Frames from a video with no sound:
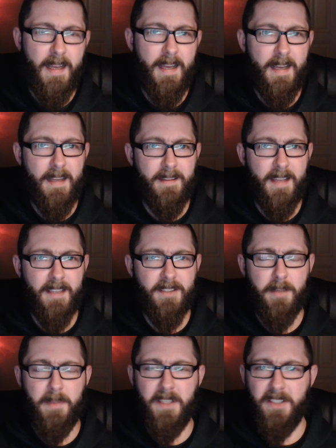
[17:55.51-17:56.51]
and that's
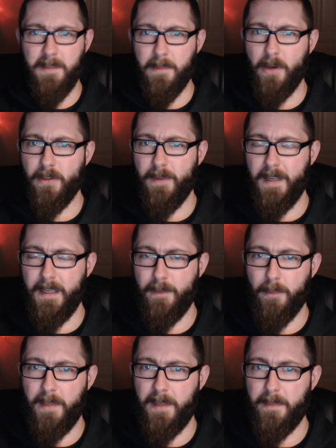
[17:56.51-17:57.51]
going to be demotivating
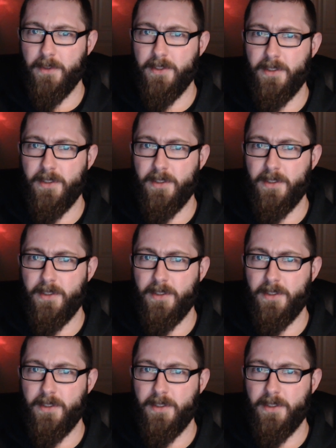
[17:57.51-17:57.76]
for people.